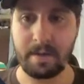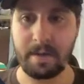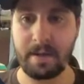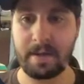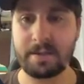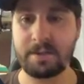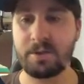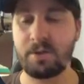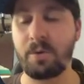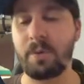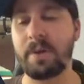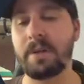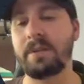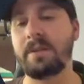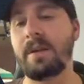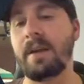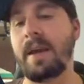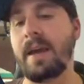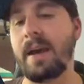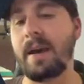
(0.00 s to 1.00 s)
It's going
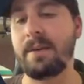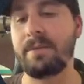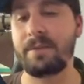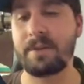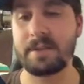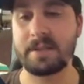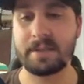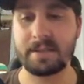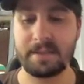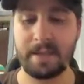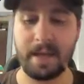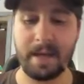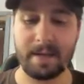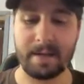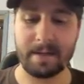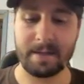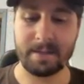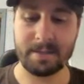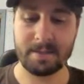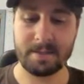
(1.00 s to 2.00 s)
to have a
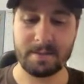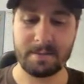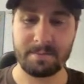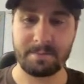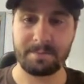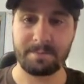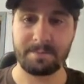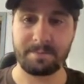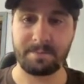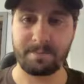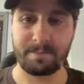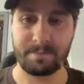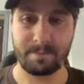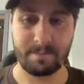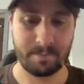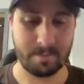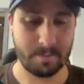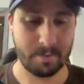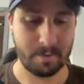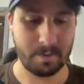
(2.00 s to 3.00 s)
status,
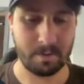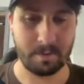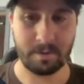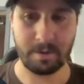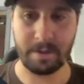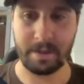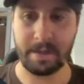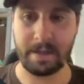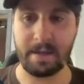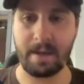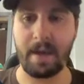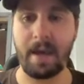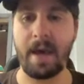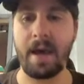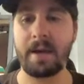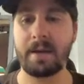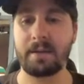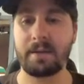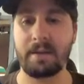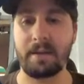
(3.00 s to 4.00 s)
like
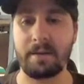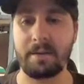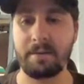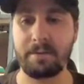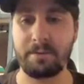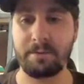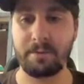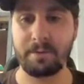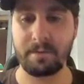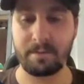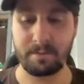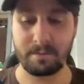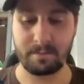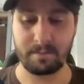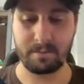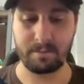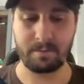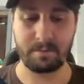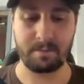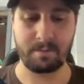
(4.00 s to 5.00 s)
active
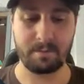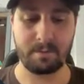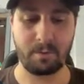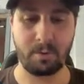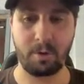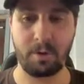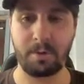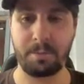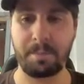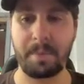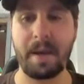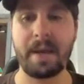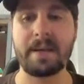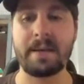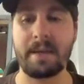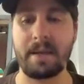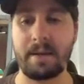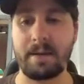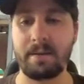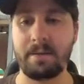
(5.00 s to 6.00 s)
or
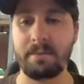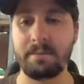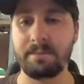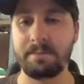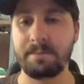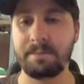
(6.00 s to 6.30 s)
pending,